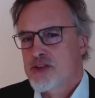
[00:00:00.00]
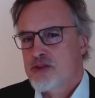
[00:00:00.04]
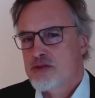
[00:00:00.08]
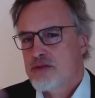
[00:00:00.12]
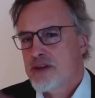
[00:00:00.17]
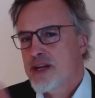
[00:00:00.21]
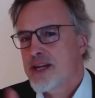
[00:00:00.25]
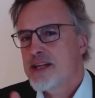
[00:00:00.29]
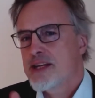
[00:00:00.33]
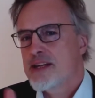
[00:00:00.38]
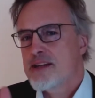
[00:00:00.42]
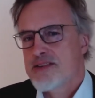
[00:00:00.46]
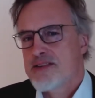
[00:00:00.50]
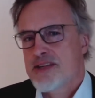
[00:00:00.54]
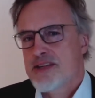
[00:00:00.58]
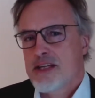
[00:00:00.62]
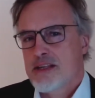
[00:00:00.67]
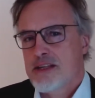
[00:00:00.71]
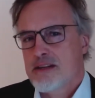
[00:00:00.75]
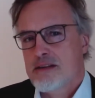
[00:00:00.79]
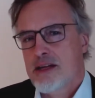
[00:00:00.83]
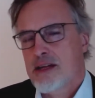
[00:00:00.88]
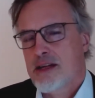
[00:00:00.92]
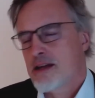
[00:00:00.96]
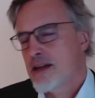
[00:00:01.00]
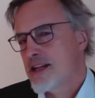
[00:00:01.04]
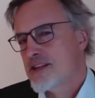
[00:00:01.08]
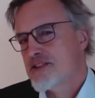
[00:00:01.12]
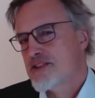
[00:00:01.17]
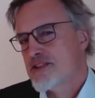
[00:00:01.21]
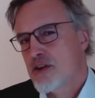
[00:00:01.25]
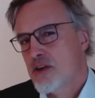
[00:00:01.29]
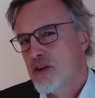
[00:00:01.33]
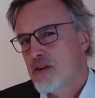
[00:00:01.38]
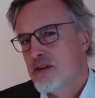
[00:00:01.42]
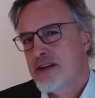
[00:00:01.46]
training set, and let's
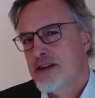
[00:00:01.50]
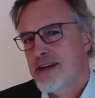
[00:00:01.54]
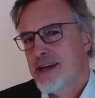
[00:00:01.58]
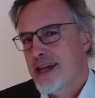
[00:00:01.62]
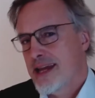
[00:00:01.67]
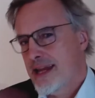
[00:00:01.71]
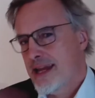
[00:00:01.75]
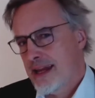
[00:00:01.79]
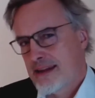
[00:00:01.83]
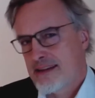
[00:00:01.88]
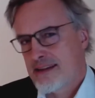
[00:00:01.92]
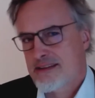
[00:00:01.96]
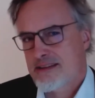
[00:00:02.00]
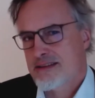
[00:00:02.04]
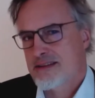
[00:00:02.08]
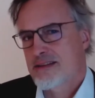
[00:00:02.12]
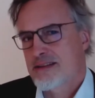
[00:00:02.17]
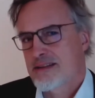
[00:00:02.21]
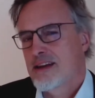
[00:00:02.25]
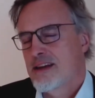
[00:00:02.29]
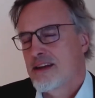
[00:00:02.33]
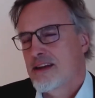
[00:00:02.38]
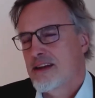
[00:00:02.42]
call it X,